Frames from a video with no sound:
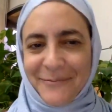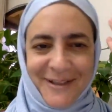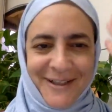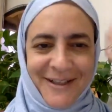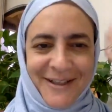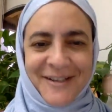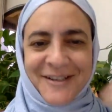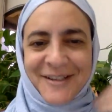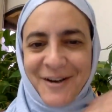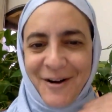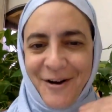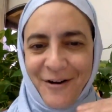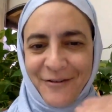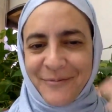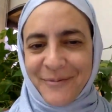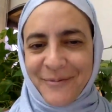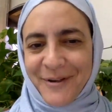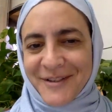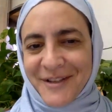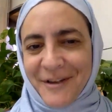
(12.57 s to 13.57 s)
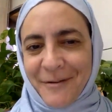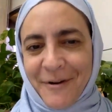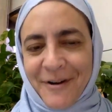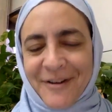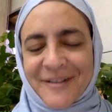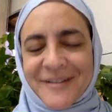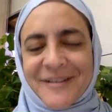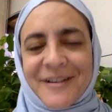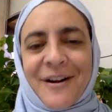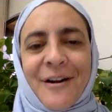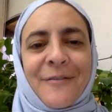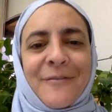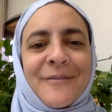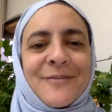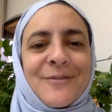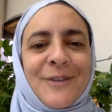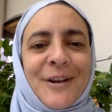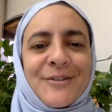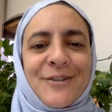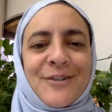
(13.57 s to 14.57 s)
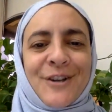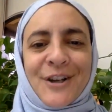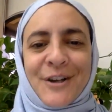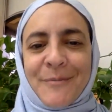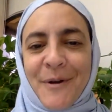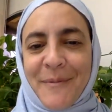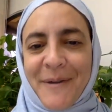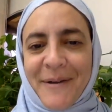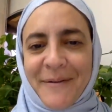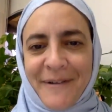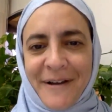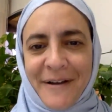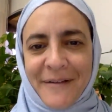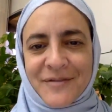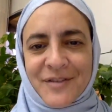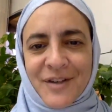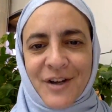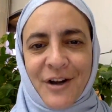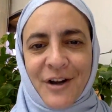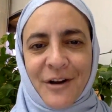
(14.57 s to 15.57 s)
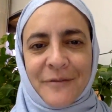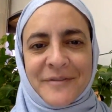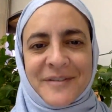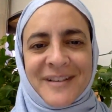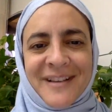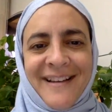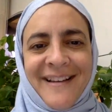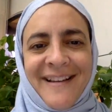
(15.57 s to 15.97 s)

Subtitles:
but in a scarf because I wear a scarf. So I talk about my five scarves.